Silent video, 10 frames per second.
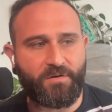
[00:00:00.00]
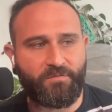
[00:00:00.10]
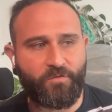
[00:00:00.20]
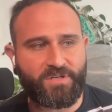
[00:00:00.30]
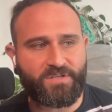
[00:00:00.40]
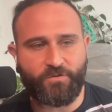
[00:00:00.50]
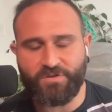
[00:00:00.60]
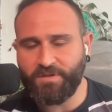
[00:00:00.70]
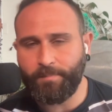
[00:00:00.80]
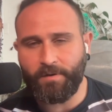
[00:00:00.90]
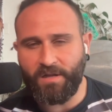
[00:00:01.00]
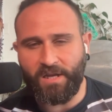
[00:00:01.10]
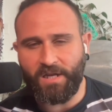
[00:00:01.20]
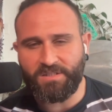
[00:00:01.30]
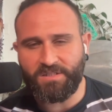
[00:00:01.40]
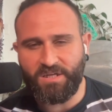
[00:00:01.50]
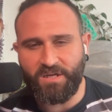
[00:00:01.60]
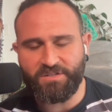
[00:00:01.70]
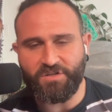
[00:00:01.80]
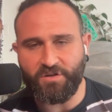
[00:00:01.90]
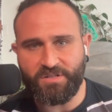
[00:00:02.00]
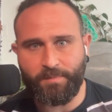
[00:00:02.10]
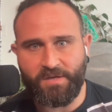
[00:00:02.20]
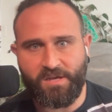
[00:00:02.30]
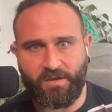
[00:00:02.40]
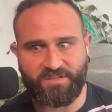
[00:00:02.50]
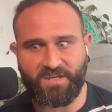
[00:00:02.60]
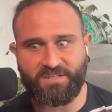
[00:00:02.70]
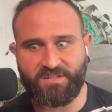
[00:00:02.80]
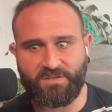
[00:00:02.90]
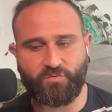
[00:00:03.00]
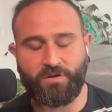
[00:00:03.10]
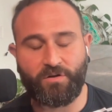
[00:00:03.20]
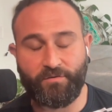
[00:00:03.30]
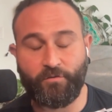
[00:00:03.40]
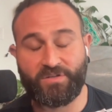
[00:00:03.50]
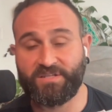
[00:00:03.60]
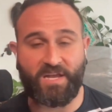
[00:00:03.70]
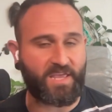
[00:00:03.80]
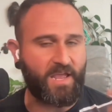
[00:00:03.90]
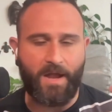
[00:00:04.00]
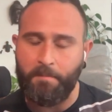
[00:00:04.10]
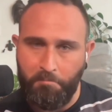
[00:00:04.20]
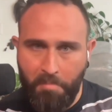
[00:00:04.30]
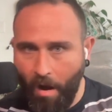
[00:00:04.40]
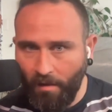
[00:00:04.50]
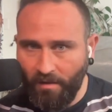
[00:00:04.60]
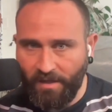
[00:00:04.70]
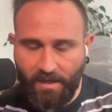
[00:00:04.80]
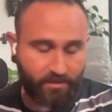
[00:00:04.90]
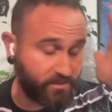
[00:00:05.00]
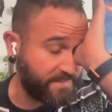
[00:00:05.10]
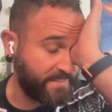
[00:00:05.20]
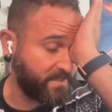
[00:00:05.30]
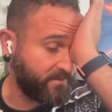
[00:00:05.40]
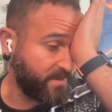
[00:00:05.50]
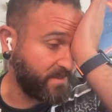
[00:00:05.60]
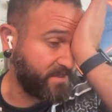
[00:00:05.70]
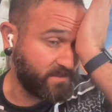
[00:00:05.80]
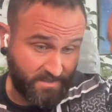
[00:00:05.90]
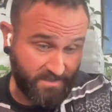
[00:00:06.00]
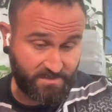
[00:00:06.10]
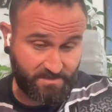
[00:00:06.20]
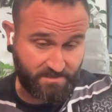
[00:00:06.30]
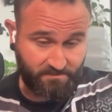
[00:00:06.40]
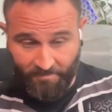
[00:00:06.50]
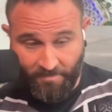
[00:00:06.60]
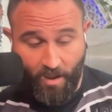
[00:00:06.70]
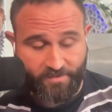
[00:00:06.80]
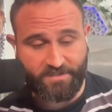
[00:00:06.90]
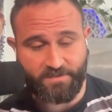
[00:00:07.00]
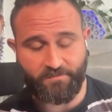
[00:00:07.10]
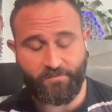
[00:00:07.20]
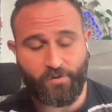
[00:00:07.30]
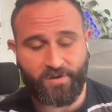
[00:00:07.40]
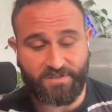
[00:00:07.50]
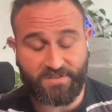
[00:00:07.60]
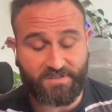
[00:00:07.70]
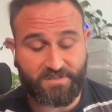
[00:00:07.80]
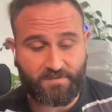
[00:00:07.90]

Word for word: a voice first appeared at 18 and started speaking. I was like, "Is this real?" The voice is like, "Yeah, I'm bawling." And there's a sense of this is this is God. This is a voice. This